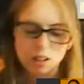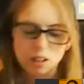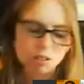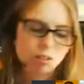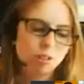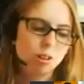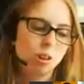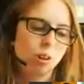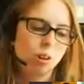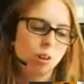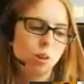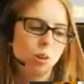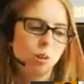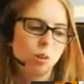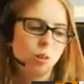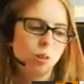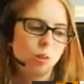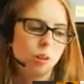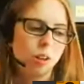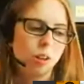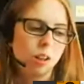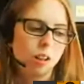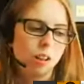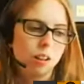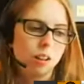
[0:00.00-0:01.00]

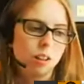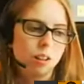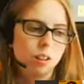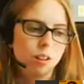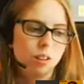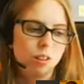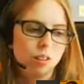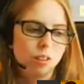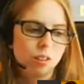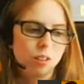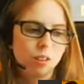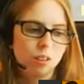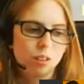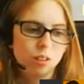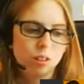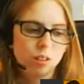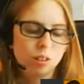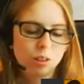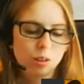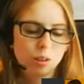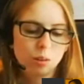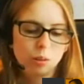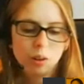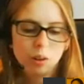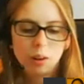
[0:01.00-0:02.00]
so
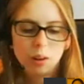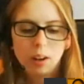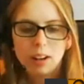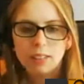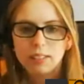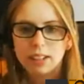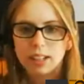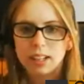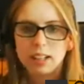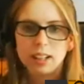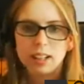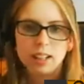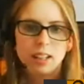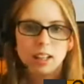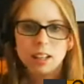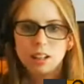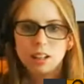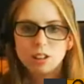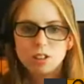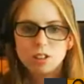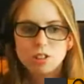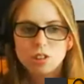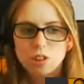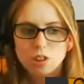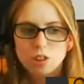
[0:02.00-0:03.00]
we don't have like any
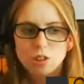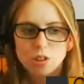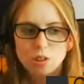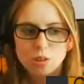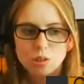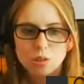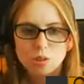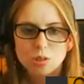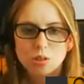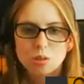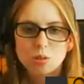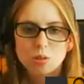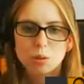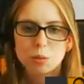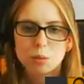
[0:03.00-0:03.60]
issues